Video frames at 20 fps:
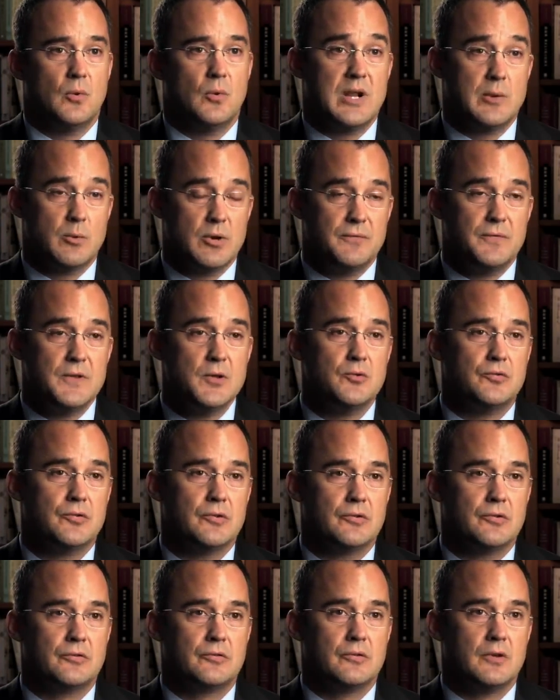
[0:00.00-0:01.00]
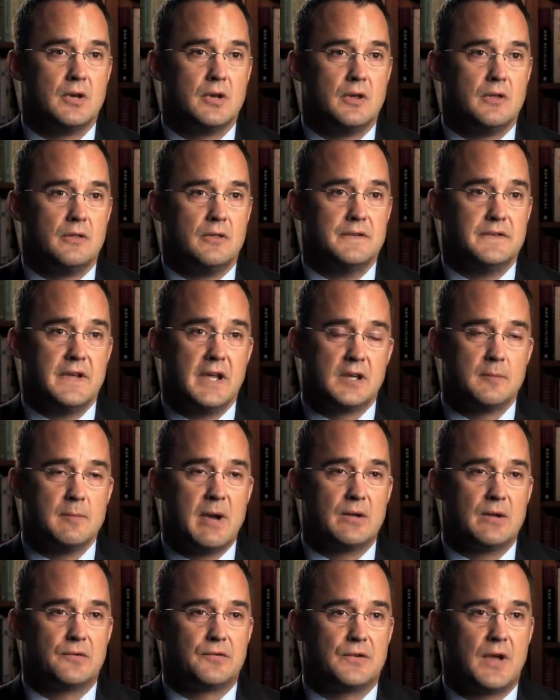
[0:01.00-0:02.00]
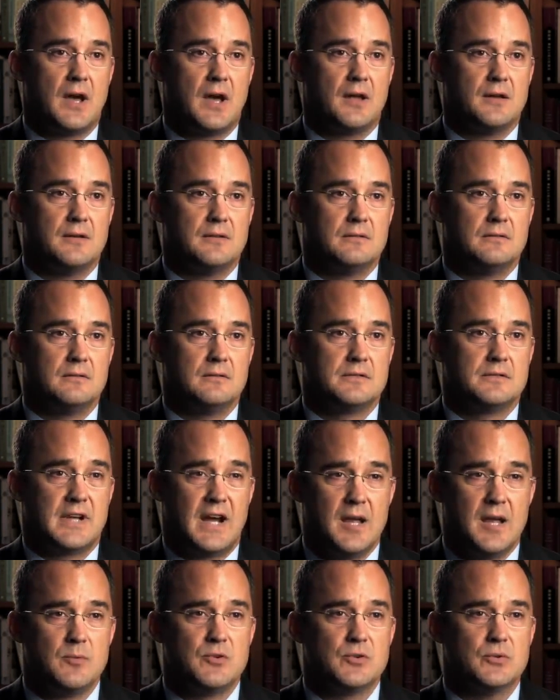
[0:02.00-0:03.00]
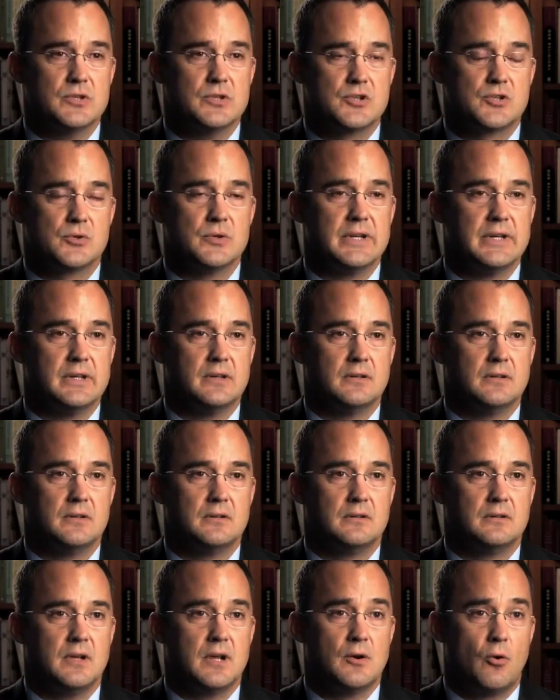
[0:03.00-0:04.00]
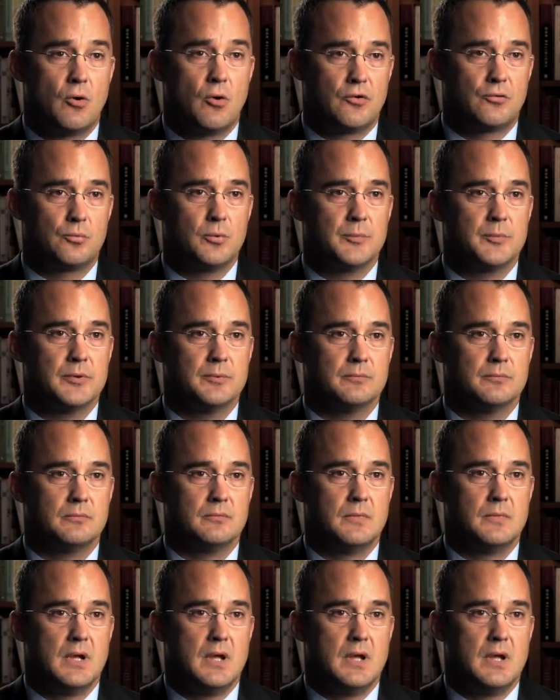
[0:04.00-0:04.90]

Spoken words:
When he refuses, they take him outside, tie him to a tree, and horsewhip him.